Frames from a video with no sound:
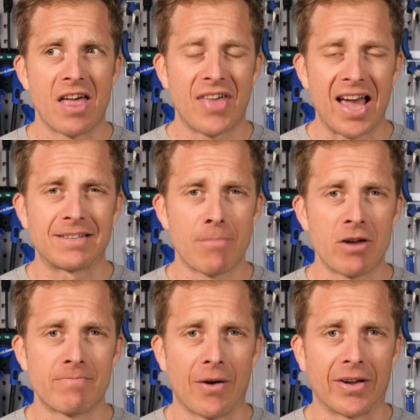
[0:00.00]
That is
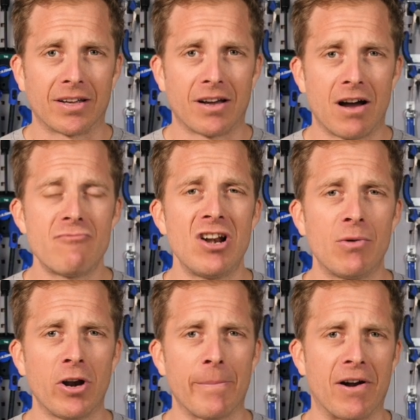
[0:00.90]
mind blowing. I really
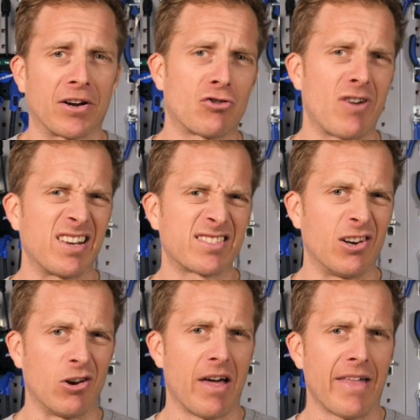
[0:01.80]
want a pair of cranks that
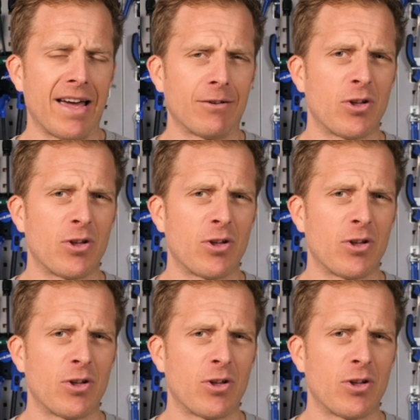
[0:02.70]
look like that,